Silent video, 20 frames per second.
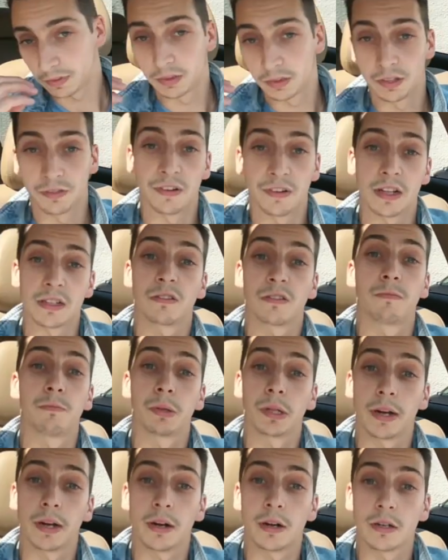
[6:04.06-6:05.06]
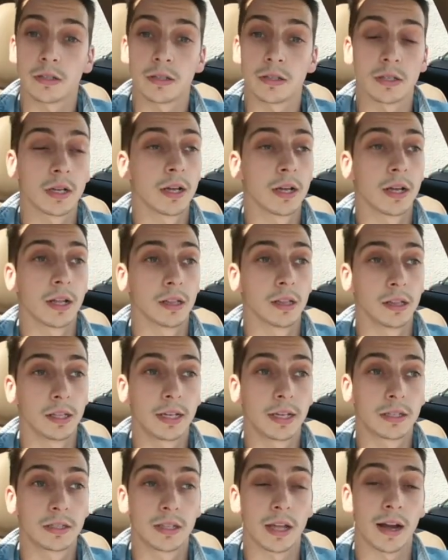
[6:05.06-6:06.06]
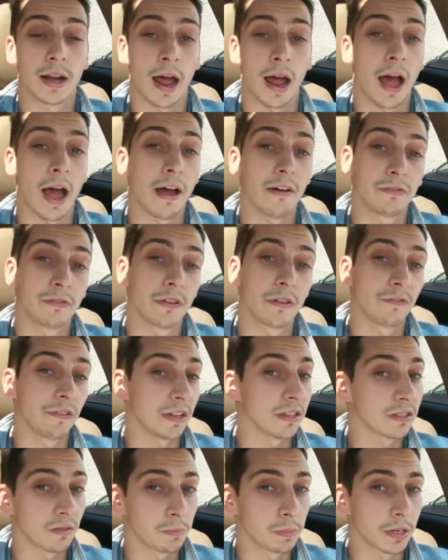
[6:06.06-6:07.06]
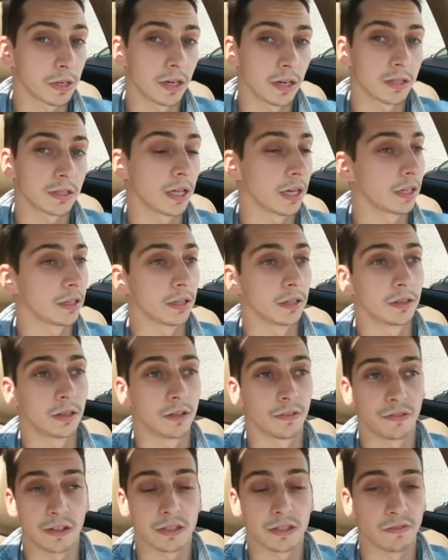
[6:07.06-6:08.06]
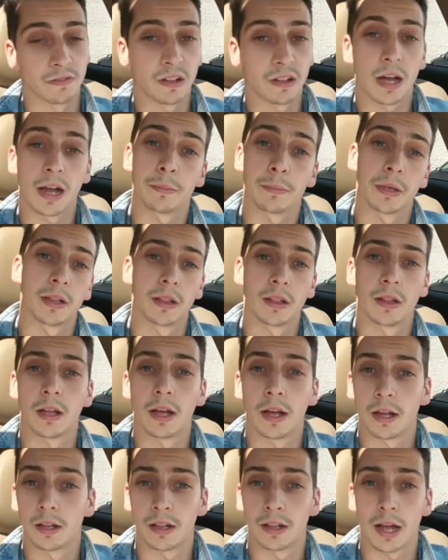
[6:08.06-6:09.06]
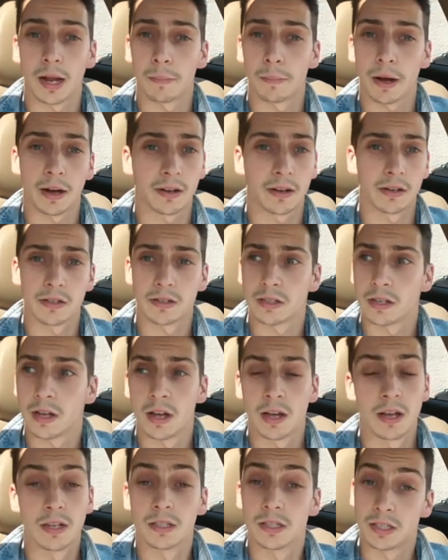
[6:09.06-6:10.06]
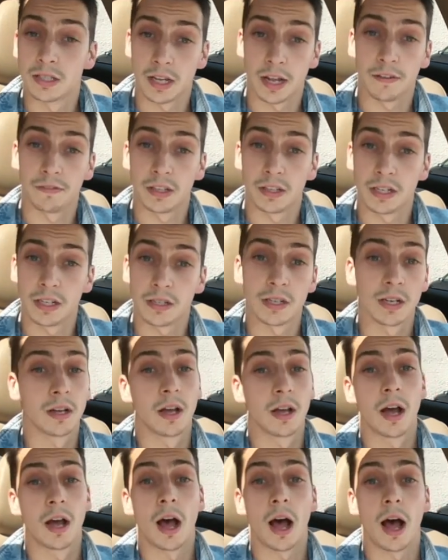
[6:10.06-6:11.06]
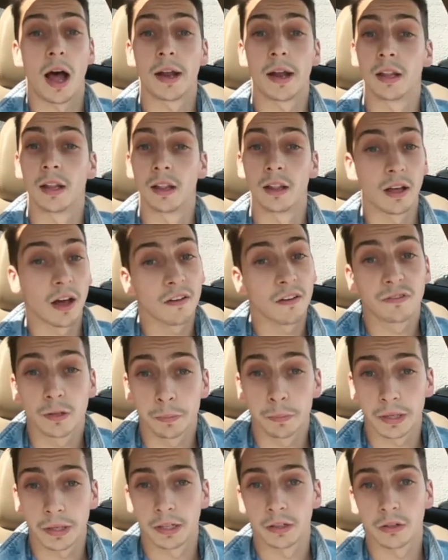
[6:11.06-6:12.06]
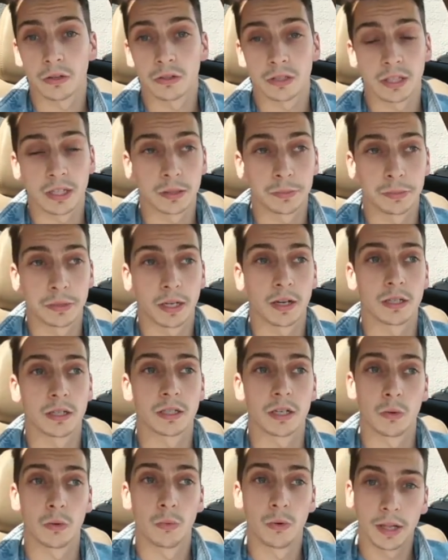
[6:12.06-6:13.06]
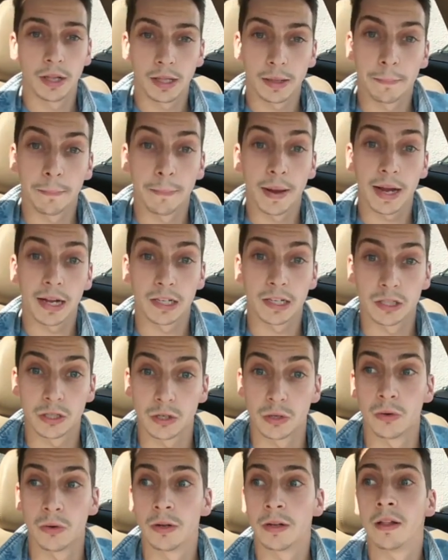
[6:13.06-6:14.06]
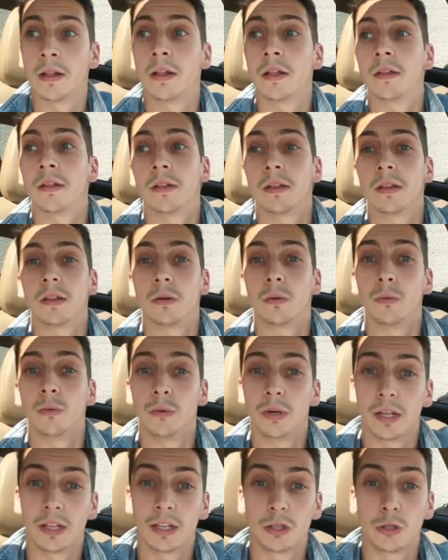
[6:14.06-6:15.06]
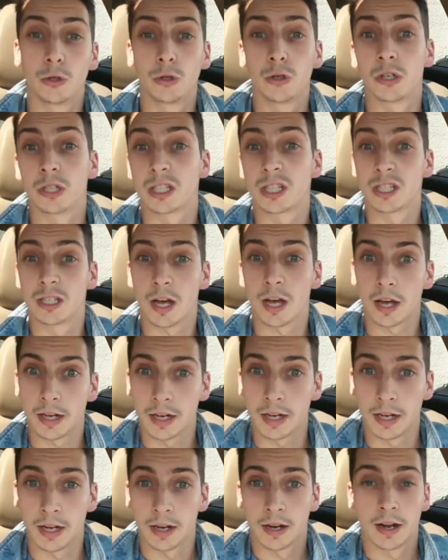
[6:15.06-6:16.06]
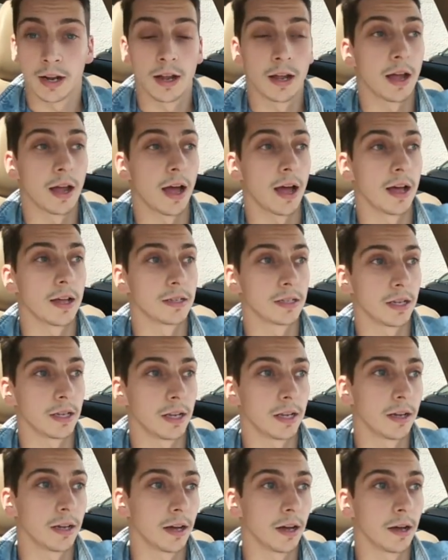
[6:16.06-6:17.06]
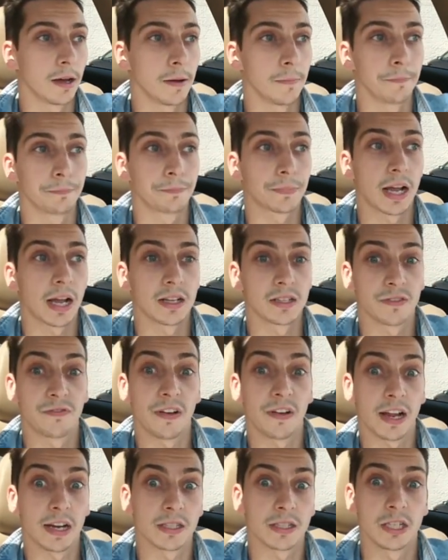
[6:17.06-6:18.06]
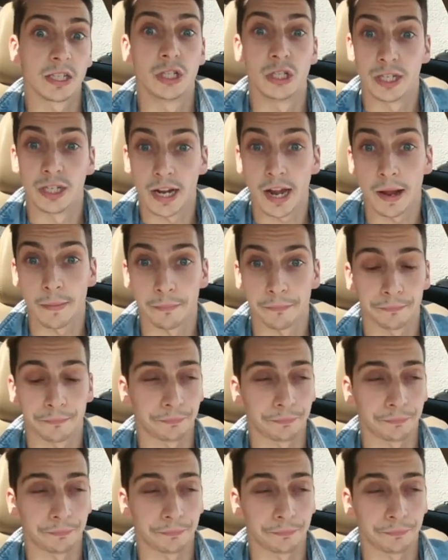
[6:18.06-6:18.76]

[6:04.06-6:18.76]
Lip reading: defensive players, leagues that have defensive players like the defensive linemen, linebackers, safeties. I love to play in those leagues because it really makes you really do your study as a fantasy GM.